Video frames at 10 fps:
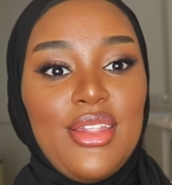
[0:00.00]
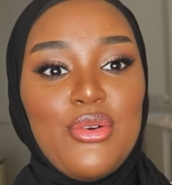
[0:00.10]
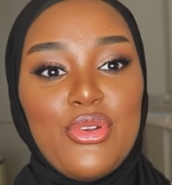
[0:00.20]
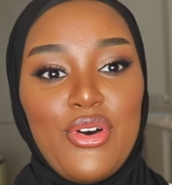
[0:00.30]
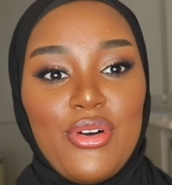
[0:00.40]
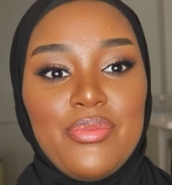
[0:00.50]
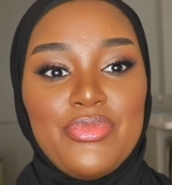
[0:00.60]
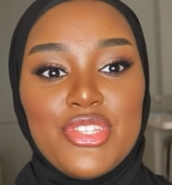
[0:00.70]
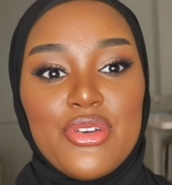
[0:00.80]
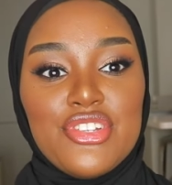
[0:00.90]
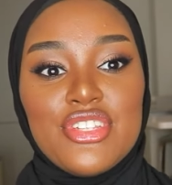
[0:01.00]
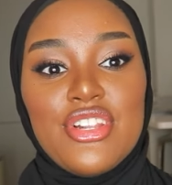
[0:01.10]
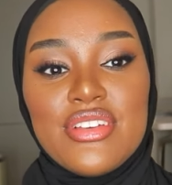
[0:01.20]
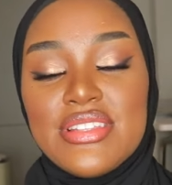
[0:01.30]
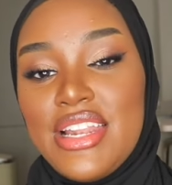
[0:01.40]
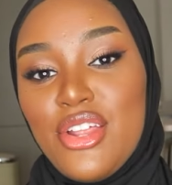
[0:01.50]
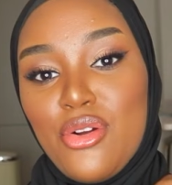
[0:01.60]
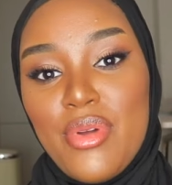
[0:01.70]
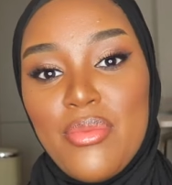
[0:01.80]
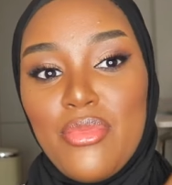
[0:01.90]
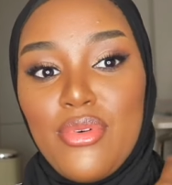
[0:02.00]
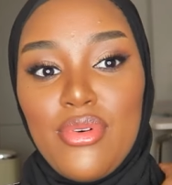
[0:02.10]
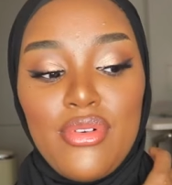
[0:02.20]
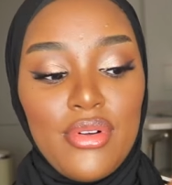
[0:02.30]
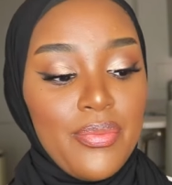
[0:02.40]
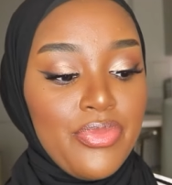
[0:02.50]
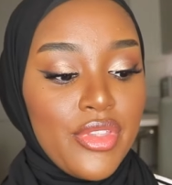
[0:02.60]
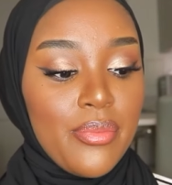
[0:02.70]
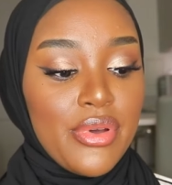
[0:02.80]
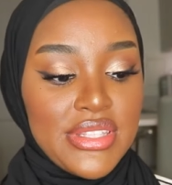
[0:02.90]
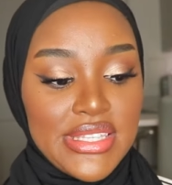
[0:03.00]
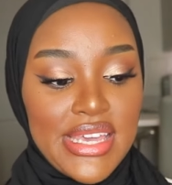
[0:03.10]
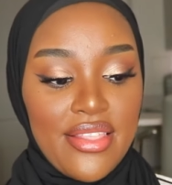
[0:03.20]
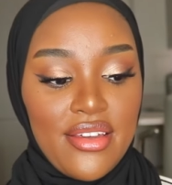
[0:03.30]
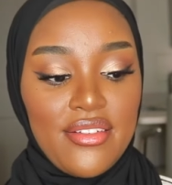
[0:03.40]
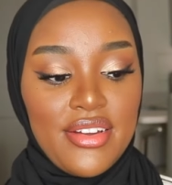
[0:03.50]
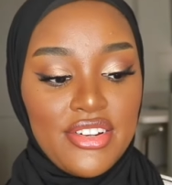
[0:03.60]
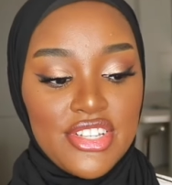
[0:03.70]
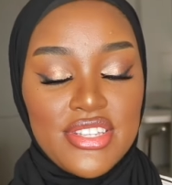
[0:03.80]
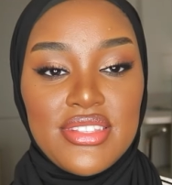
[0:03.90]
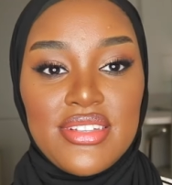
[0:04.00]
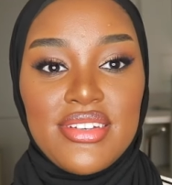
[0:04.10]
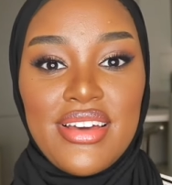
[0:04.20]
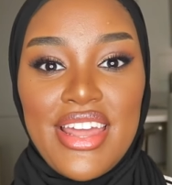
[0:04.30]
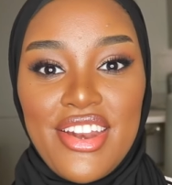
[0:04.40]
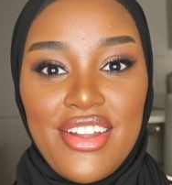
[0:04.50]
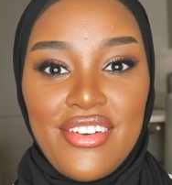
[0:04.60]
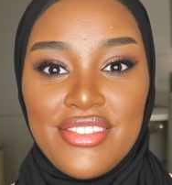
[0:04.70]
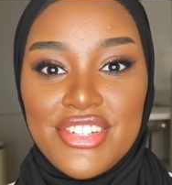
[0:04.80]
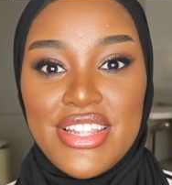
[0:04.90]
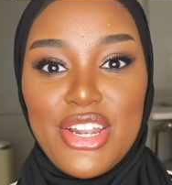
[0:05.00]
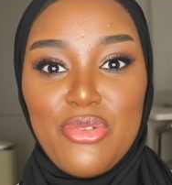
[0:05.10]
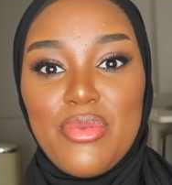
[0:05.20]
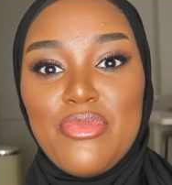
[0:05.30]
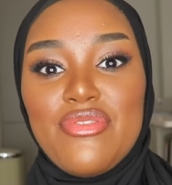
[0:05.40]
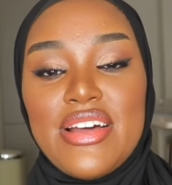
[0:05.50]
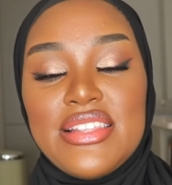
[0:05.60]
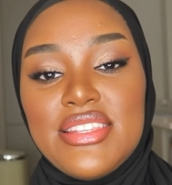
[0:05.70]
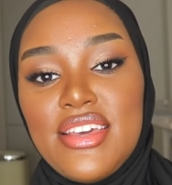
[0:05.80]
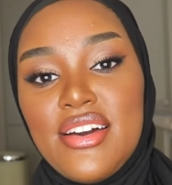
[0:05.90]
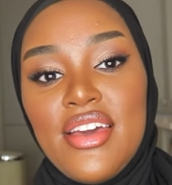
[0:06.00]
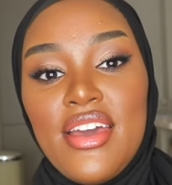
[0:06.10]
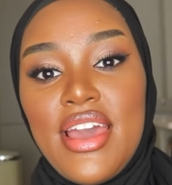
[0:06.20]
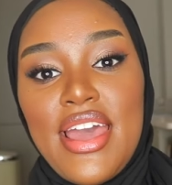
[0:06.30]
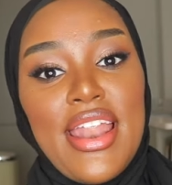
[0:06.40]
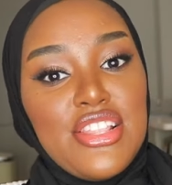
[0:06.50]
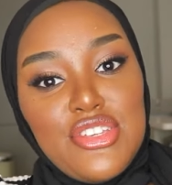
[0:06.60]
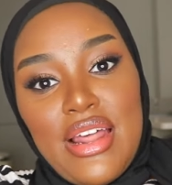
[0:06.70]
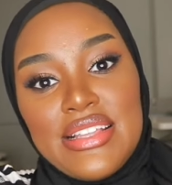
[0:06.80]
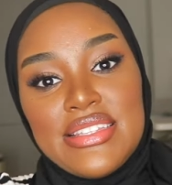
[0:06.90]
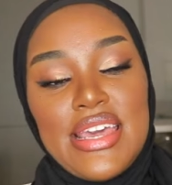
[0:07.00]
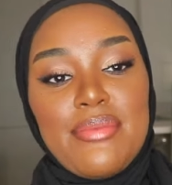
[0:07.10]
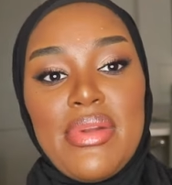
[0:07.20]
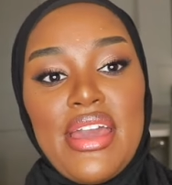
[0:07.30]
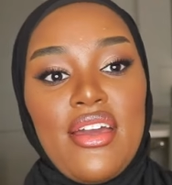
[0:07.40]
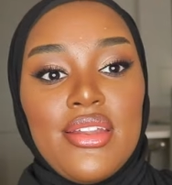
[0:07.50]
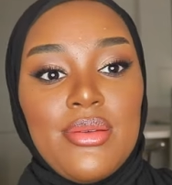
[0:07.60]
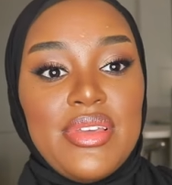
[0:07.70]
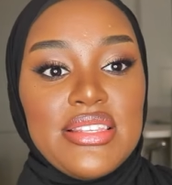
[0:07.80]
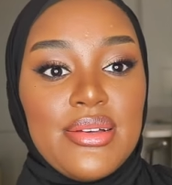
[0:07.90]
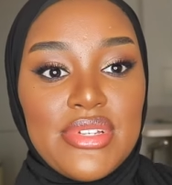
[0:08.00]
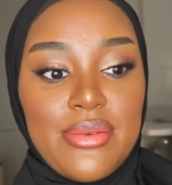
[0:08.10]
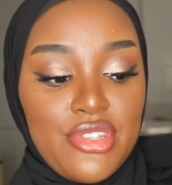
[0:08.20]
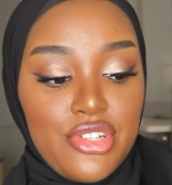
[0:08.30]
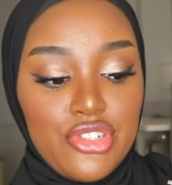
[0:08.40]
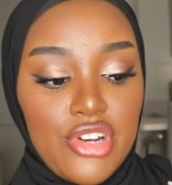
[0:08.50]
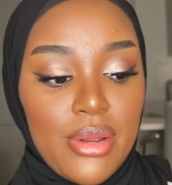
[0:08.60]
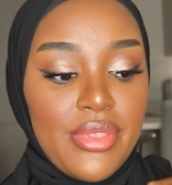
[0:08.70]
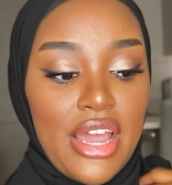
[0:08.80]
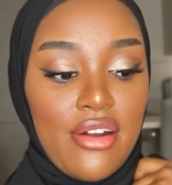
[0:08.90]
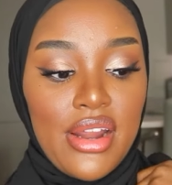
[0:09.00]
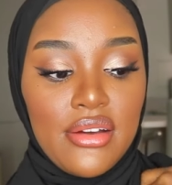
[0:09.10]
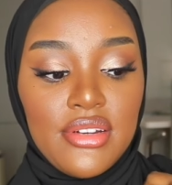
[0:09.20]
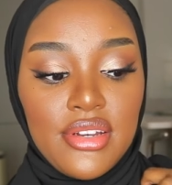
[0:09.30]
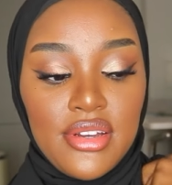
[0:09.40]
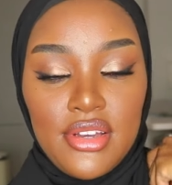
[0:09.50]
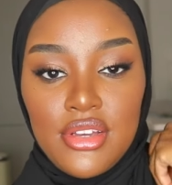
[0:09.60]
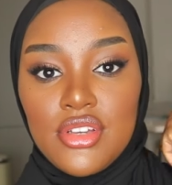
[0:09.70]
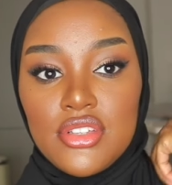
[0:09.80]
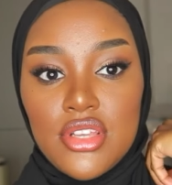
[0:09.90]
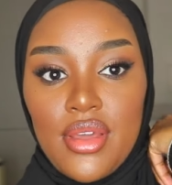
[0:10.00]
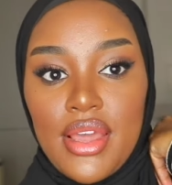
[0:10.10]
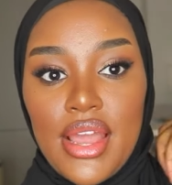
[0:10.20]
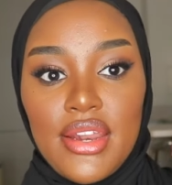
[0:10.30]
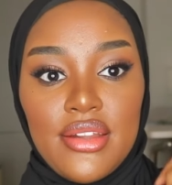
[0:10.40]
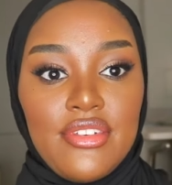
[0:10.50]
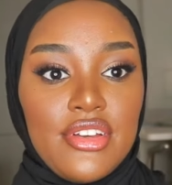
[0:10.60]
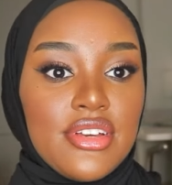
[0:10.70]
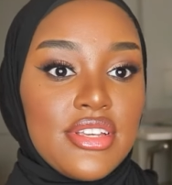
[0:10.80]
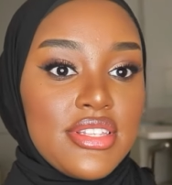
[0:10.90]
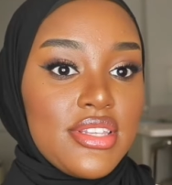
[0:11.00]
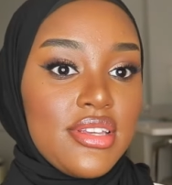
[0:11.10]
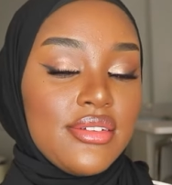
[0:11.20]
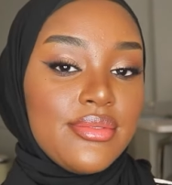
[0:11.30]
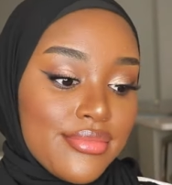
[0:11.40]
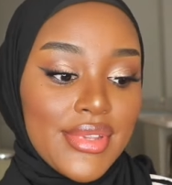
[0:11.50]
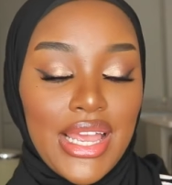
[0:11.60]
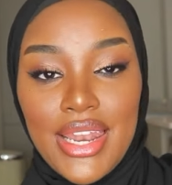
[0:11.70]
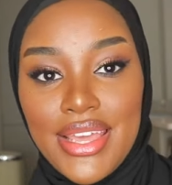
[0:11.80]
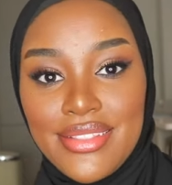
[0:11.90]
knot, so it just looks a little bit more put together and just, I don't know, just a little bit more fancier. And I do like to take my underpiece sometimes and just drape that around, so it kind of looks like